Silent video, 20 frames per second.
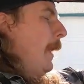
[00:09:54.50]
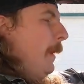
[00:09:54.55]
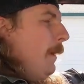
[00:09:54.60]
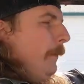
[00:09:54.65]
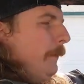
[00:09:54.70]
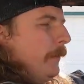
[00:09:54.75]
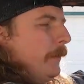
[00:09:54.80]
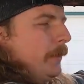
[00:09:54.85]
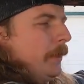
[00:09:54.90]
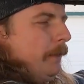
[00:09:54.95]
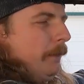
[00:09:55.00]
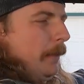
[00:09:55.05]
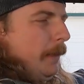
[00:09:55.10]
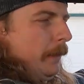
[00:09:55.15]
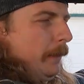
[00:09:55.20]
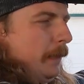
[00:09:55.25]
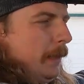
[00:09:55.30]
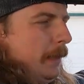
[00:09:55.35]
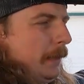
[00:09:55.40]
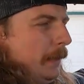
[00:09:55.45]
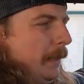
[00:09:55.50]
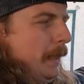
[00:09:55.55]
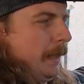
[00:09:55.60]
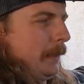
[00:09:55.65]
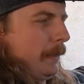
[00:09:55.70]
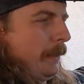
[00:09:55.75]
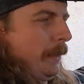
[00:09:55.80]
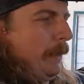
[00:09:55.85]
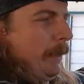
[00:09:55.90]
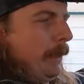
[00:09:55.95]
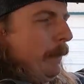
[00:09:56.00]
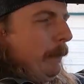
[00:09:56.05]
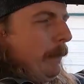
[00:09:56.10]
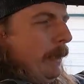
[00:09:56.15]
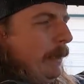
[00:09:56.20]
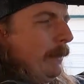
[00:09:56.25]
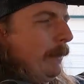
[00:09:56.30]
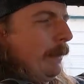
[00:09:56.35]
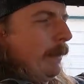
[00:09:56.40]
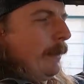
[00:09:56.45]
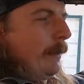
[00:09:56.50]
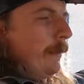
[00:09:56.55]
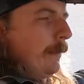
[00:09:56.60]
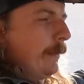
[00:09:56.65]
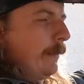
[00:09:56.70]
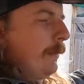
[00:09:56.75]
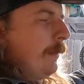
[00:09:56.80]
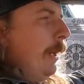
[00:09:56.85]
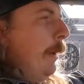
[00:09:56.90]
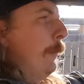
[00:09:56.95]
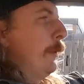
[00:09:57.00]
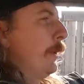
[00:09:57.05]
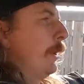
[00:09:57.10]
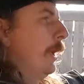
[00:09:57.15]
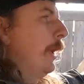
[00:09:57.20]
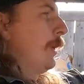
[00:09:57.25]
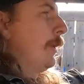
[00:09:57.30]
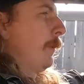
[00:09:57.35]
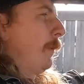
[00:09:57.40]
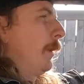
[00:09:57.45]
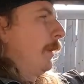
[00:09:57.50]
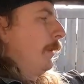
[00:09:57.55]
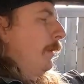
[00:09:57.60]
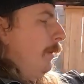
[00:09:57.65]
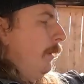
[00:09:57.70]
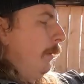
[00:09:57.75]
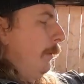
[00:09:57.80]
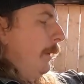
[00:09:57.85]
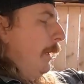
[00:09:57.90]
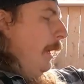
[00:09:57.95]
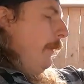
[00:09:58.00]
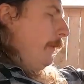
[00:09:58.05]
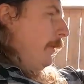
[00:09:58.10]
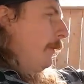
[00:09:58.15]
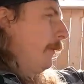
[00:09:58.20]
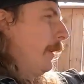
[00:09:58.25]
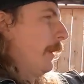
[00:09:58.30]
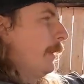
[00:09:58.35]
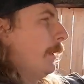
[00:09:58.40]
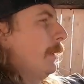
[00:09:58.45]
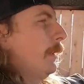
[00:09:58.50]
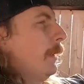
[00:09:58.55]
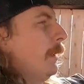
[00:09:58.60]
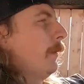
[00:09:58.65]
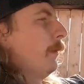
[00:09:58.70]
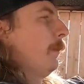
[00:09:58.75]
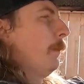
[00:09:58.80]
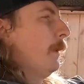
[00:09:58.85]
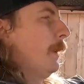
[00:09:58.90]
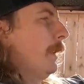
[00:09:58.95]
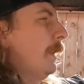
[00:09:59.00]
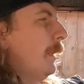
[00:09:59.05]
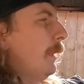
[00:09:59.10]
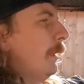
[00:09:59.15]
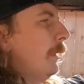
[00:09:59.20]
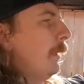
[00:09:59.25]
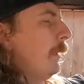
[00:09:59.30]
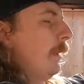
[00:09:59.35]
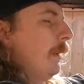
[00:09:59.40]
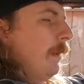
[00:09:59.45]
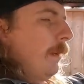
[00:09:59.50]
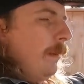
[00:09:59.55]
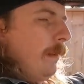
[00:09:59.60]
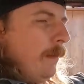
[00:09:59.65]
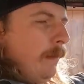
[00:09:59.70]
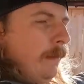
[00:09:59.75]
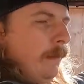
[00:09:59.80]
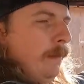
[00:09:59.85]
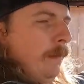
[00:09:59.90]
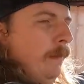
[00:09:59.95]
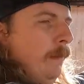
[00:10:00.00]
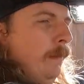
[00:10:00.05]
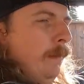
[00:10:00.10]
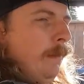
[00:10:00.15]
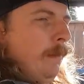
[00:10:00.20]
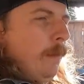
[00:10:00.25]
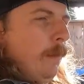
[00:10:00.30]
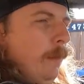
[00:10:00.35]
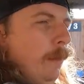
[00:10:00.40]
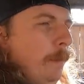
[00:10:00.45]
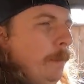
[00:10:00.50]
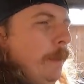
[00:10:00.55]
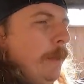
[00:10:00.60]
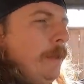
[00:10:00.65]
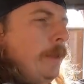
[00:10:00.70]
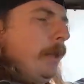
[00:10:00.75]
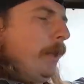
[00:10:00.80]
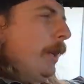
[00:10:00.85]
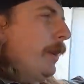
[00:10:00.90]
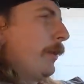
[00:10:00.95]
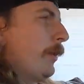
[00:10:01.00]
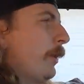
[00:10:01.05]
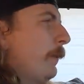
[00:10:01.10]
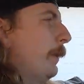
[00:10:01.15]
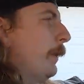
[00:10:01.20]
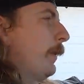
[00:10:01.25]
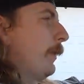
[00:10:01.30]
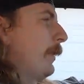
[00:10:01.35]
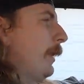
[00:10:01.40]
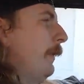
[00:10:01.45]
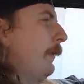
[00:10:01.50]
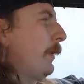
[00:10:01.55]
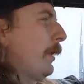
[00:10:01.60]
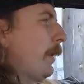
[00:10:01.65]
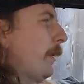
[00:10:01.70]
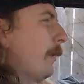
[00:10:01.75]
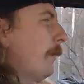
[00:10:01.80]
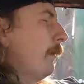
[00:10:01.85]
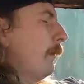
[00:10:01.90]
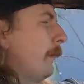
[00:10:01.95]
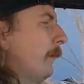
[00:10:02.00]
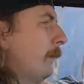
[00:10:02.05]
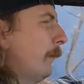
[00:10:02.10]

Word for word: I'll have to see if I can get that, because then I can make the temperature gauge work, and all we'd have to run in here would be a uh, oil pressure gauge, just to be on the safe side.